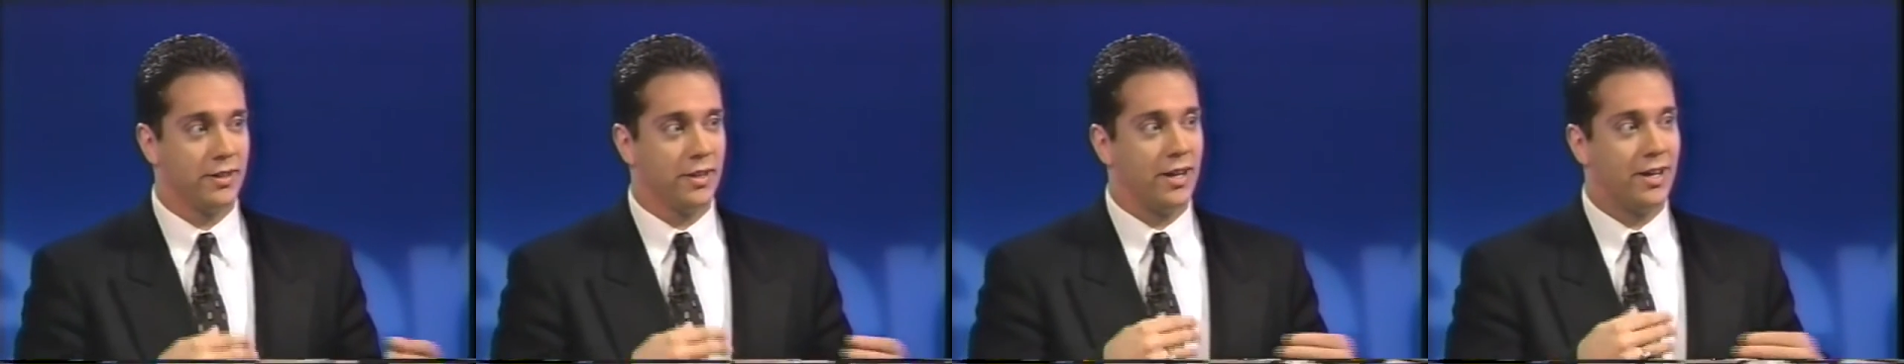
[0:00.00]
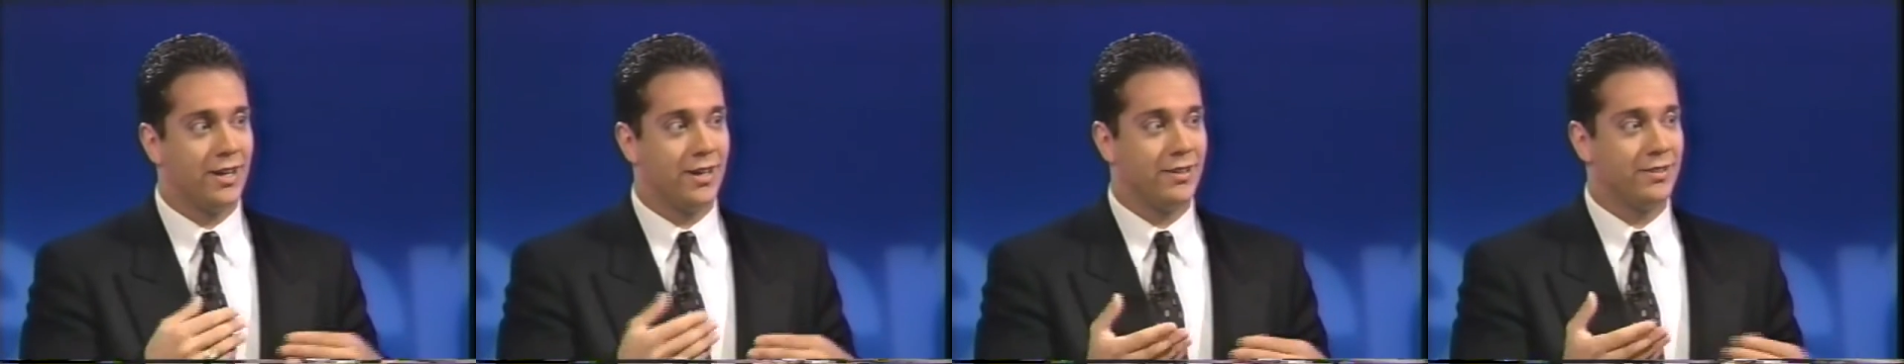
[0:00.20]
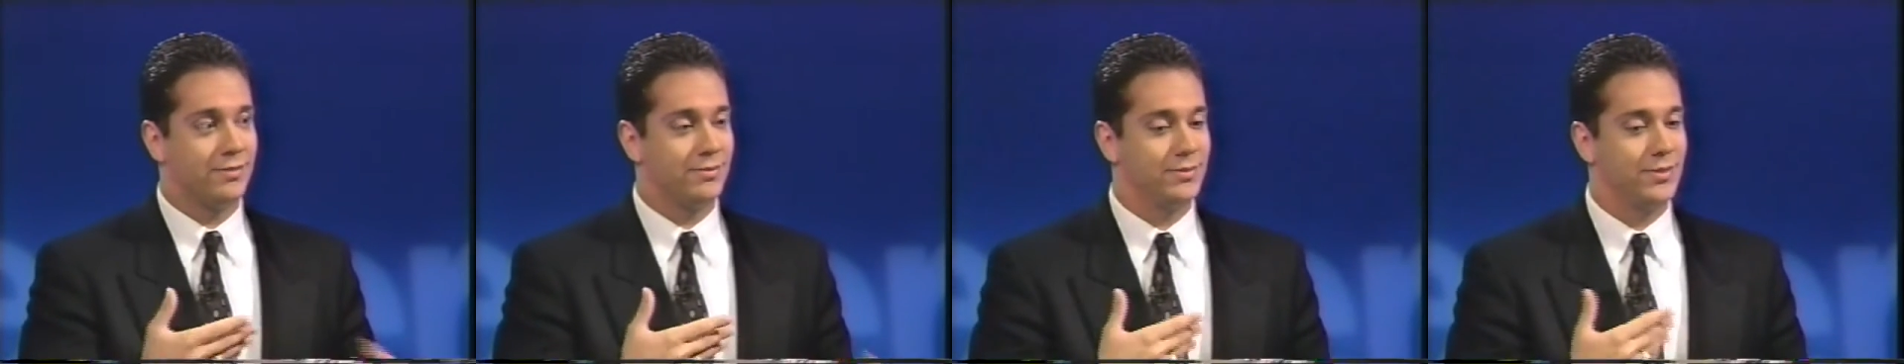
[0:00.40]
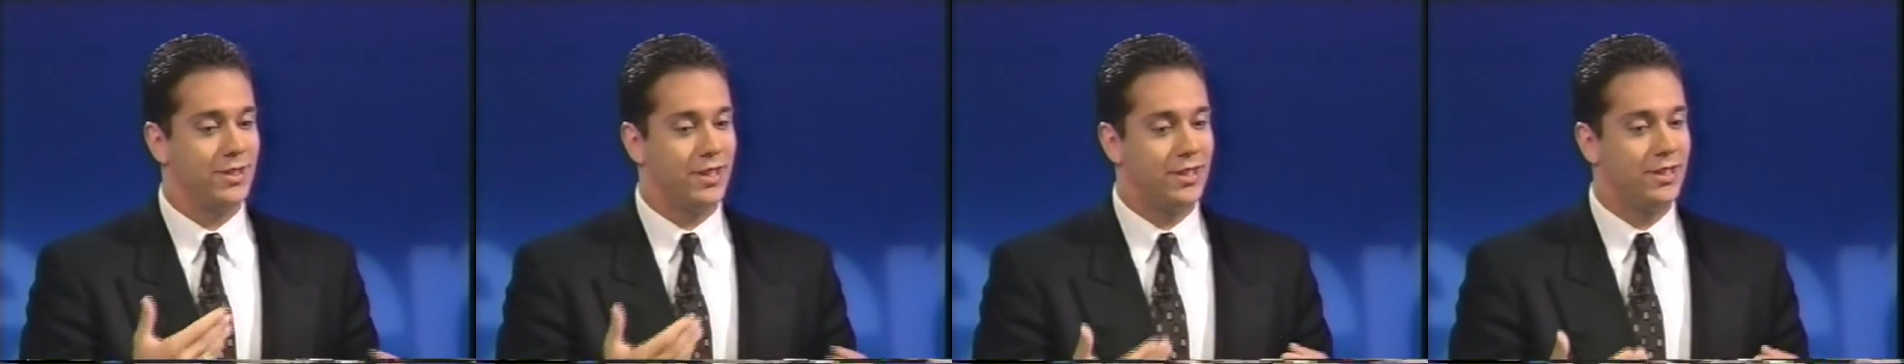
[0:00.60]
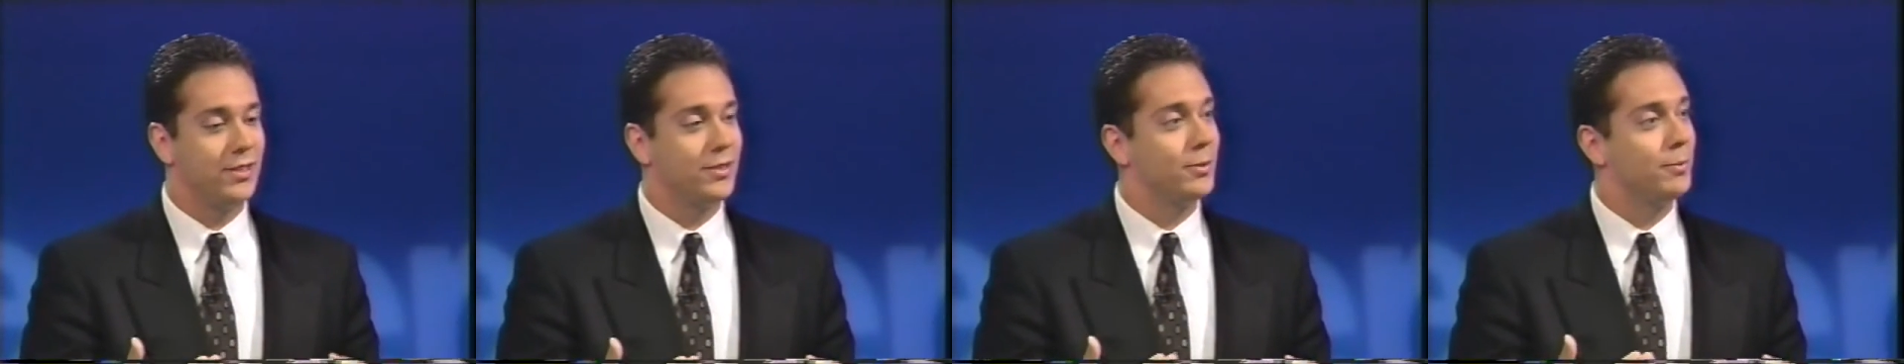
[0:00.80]
and I
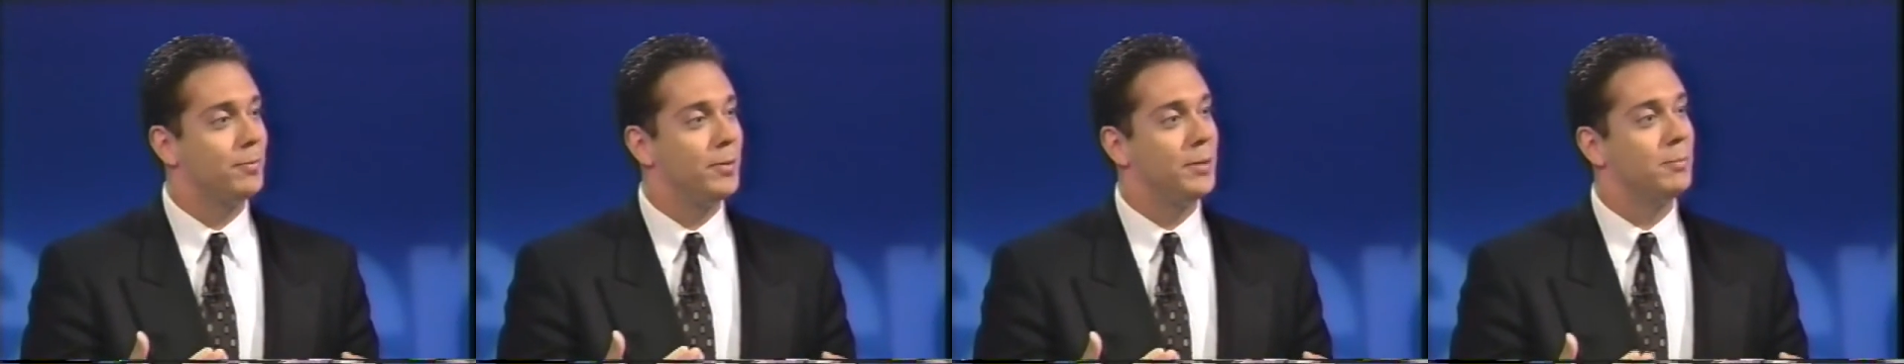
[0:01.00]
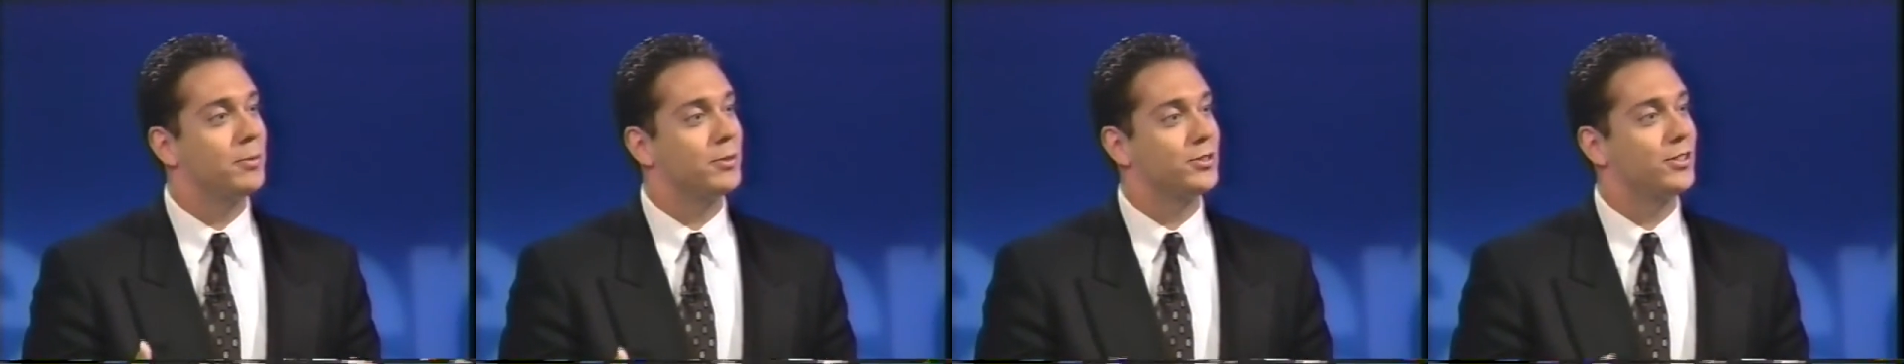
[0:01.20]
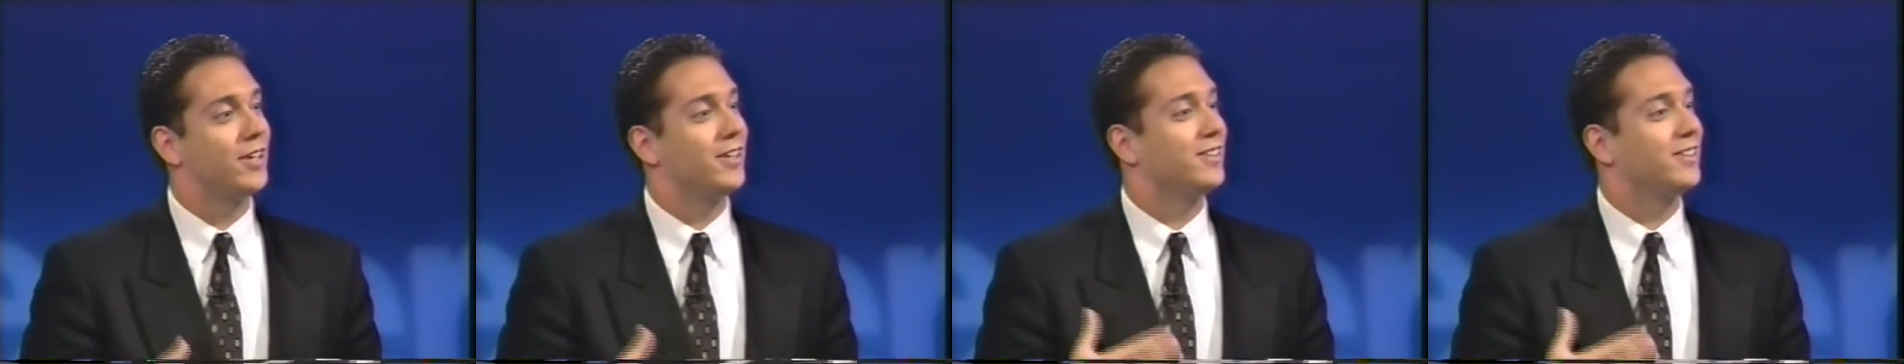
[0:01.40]
hear people try